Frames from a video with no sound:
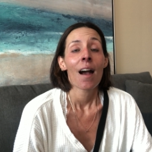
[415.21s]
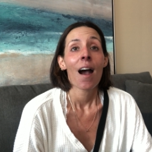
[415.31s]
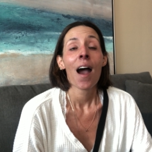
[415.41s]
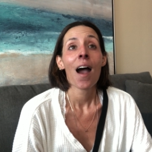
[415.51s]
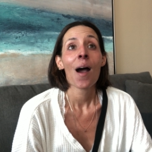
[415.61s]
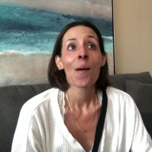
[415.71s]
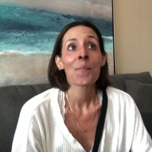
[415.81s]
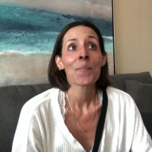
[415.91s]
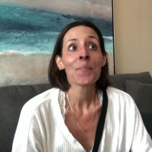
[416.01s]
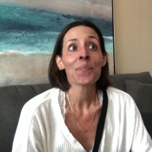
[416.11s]

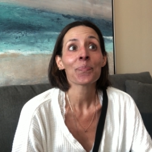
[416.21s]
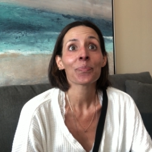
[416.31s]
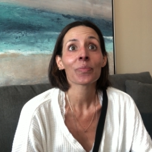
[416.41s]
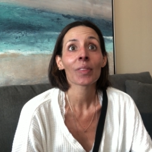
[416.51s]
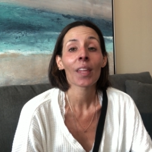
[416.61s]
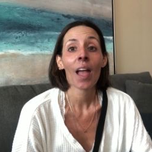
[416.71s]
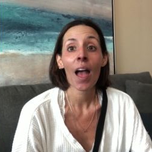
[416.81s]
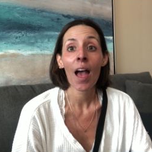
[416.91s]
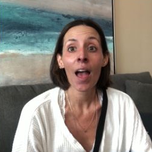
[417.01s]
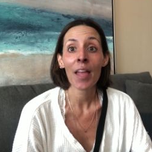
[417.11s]
Um,
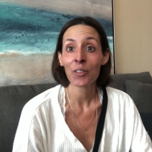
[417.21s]
I